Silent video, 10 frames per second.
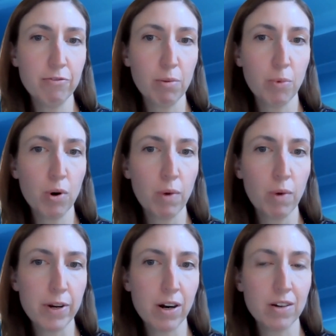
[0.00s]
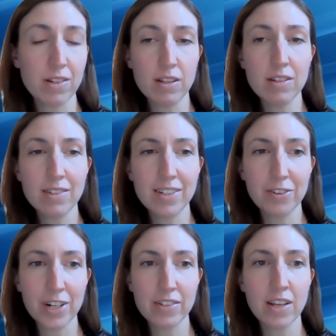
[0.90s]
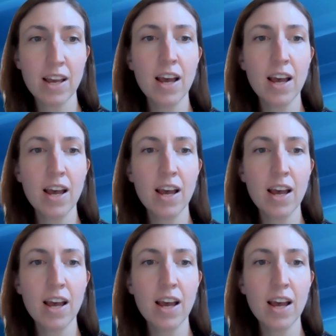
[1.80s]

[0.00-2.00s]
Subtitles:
for more webinars in this series.